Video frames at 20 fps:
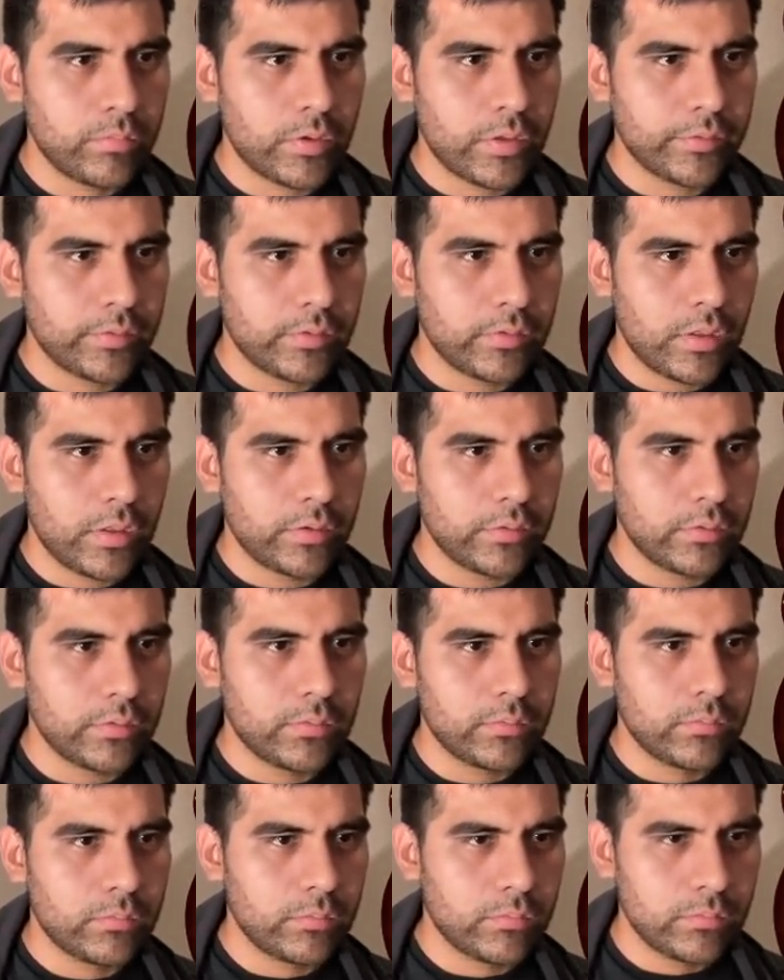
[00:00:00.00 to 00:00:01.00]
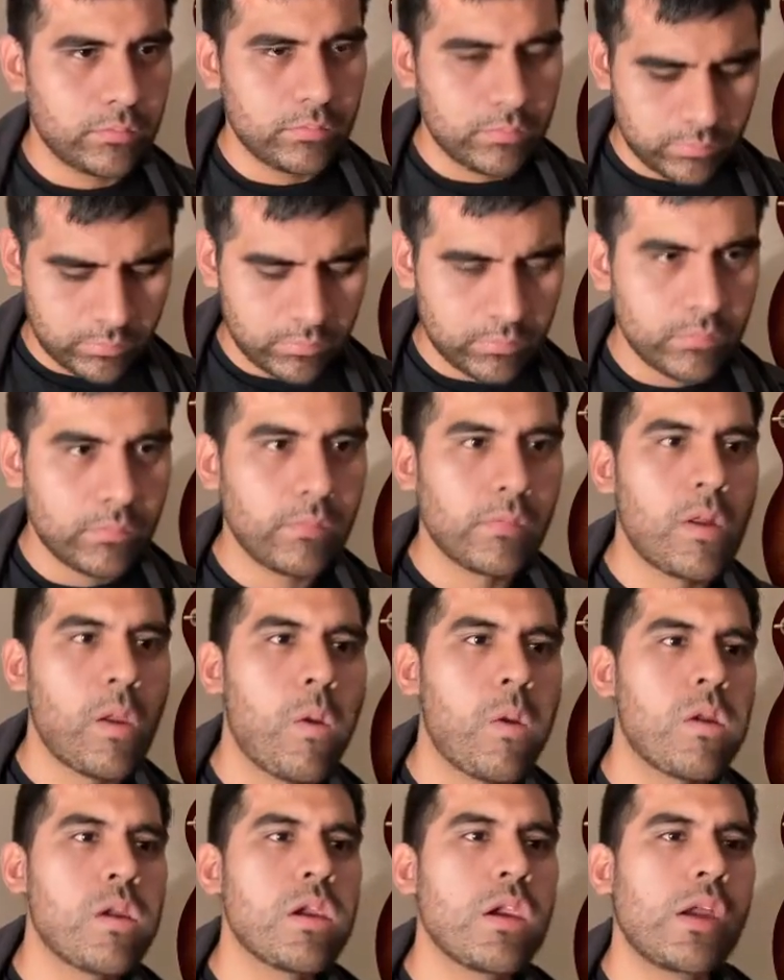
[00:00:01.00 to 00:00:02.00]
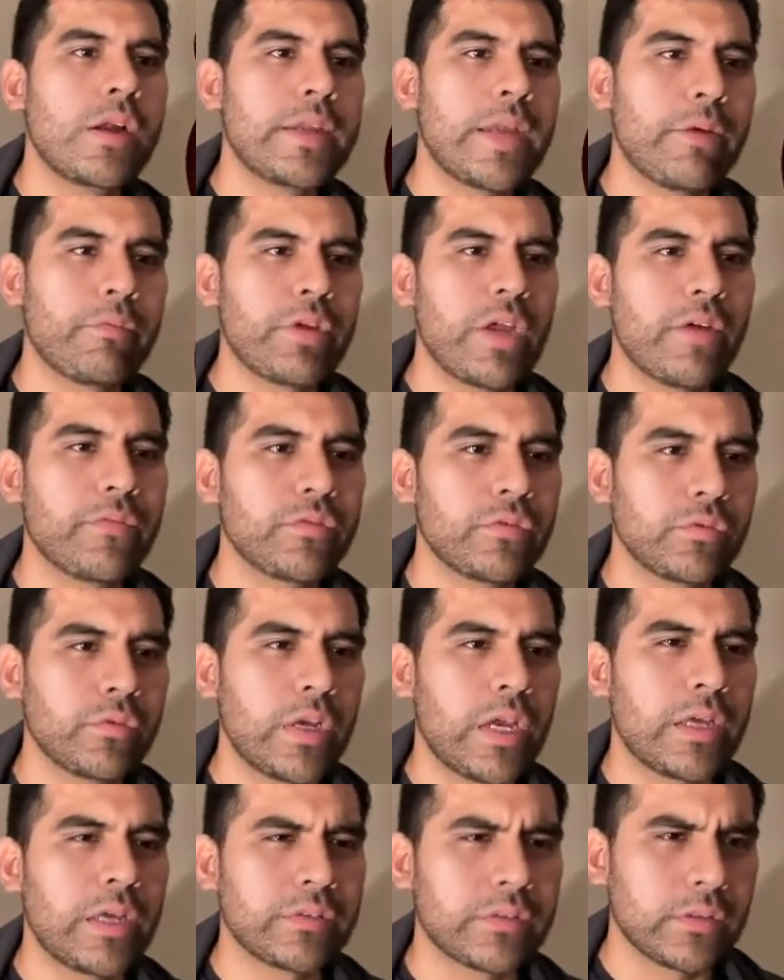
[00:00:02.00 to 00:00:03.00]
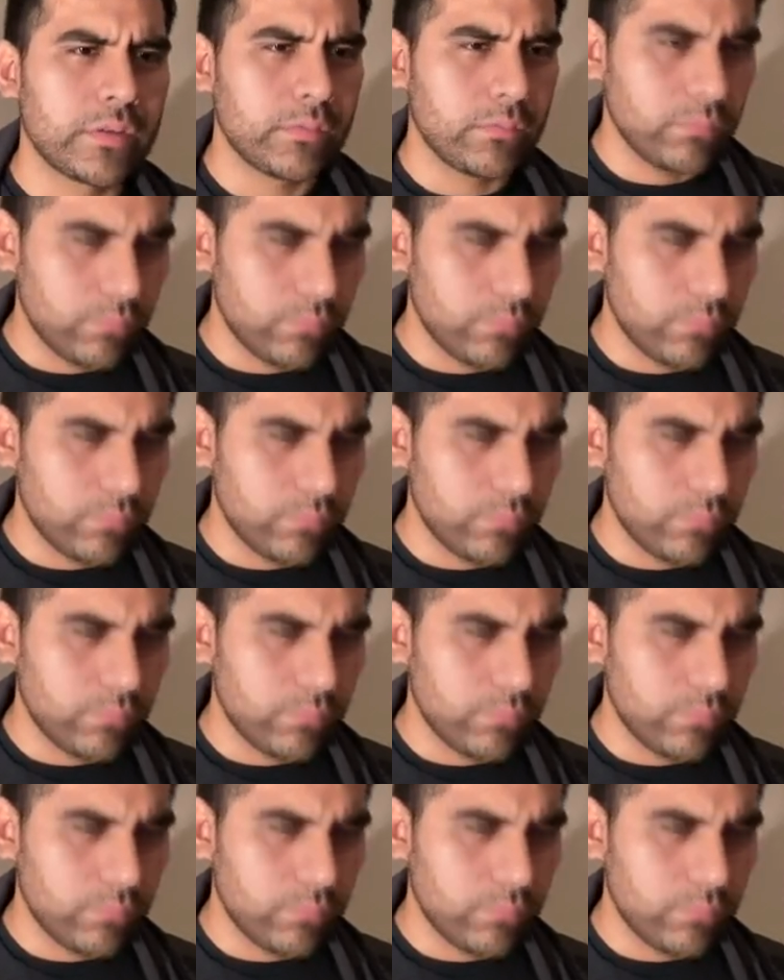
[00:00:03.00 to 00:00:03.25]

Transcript: dot exit. Yeah, we have to exit